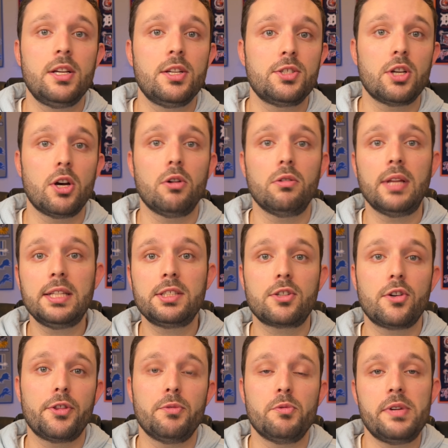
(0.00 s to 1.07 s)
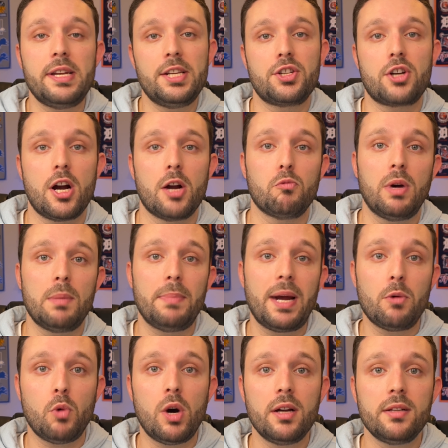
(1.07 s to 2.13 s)
So let's go through each card one
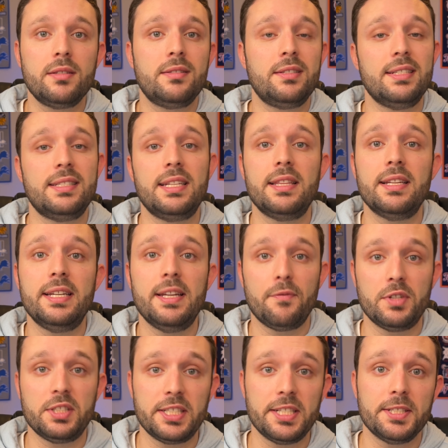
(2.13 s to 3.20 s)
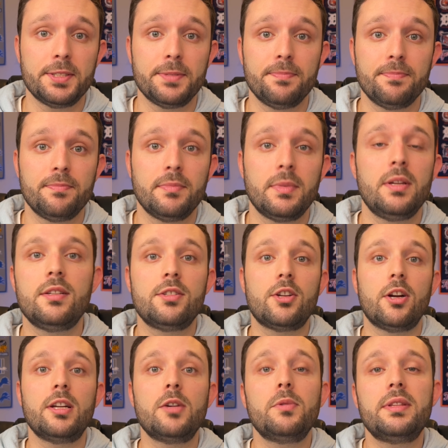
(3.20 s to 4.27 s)
by one to see the differences.
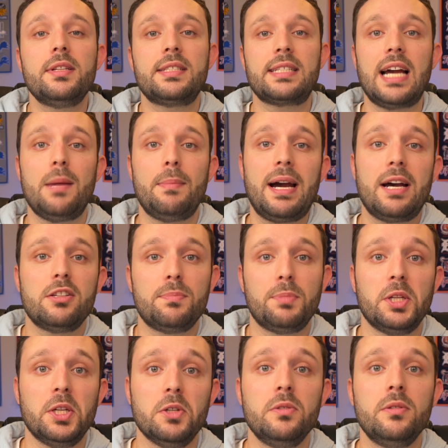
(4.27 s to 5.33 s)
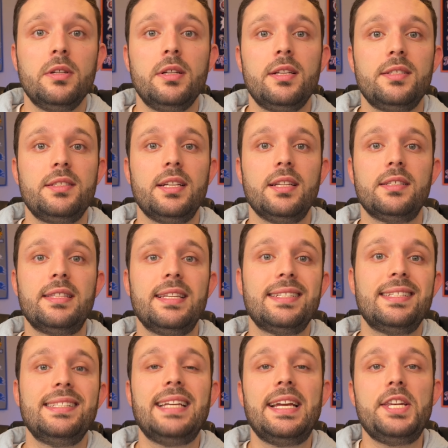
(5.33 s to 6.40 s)
Starting with the SkyMiles Blue, since
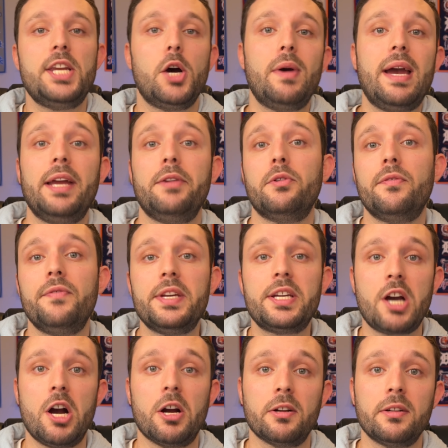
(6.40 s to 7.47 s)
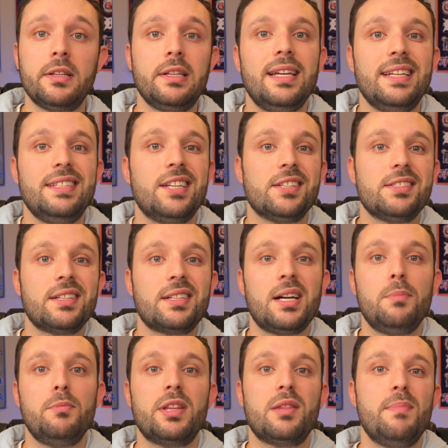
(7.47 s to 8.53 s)
this is a no annual fee card, it doesn't
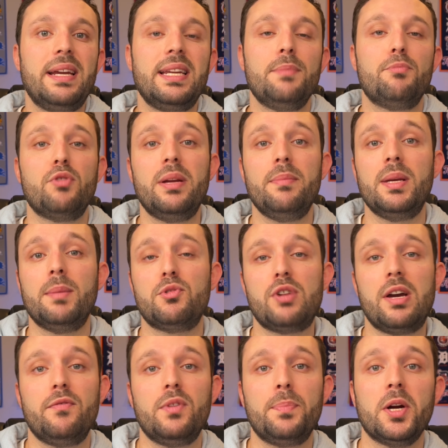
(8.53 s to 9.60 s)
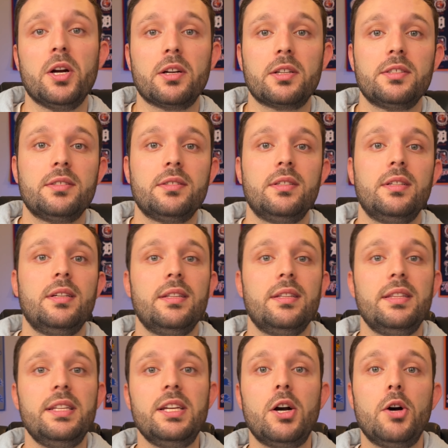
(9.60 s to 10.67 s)
come with many premium travel perks.
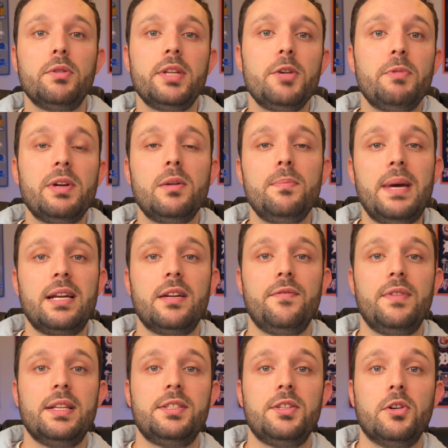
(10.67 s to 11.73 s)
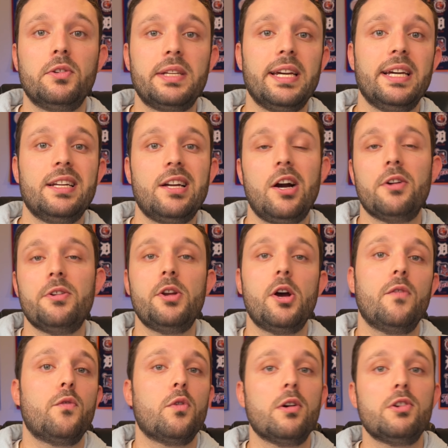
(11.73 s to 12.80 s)
The only real benefits you'll get are
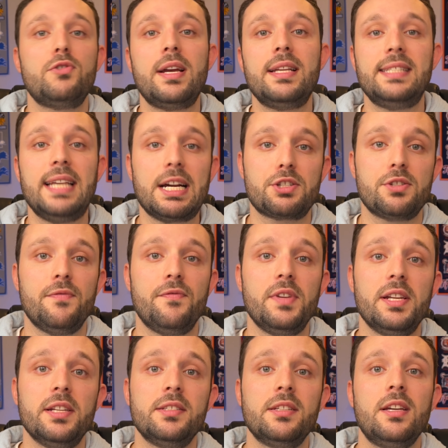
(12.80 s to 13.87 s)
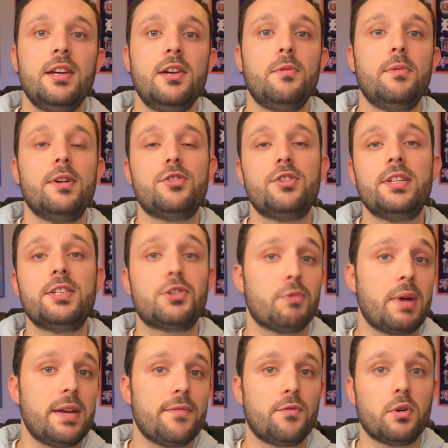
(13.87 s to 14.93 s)
no foreign transaction fees, which is
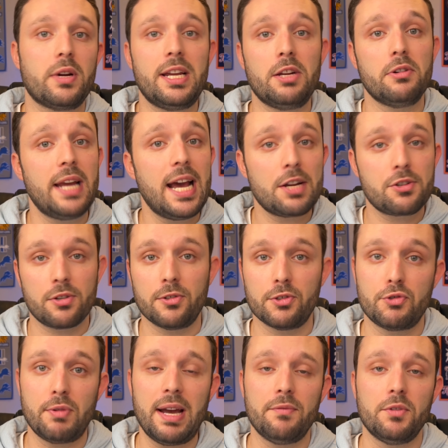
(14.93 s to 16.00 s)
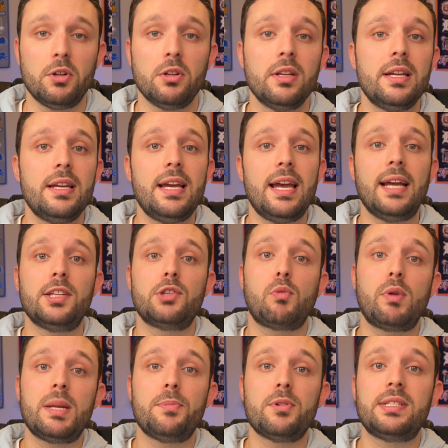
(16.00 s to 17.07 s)
great for international travel, and
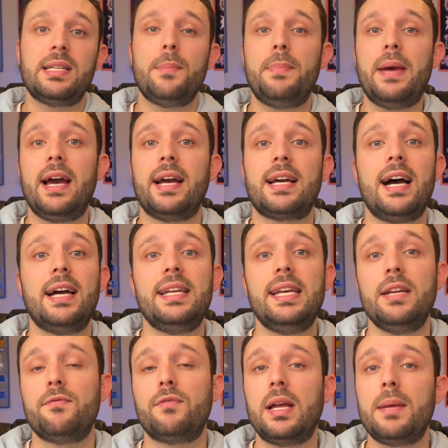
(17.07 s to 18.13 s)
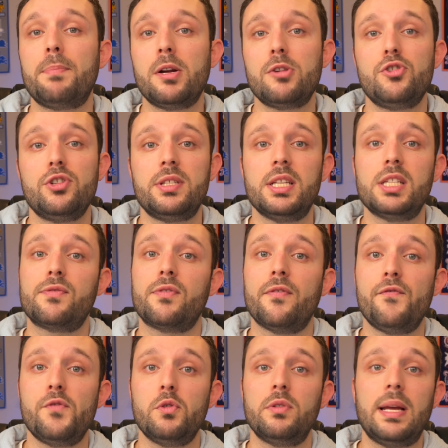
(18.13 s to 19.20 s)
20% back on in-flight purchases for
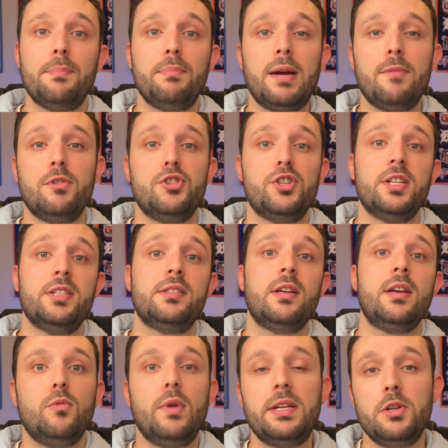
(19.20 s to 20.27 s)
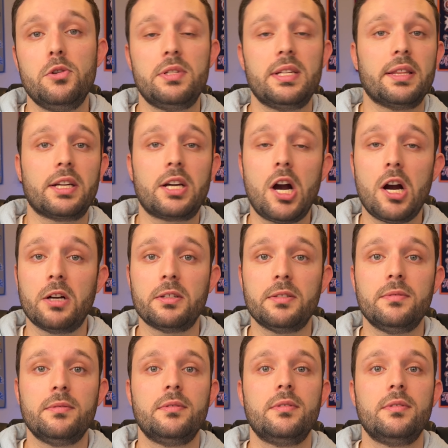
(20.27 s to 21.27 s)
food and beverages when using the card.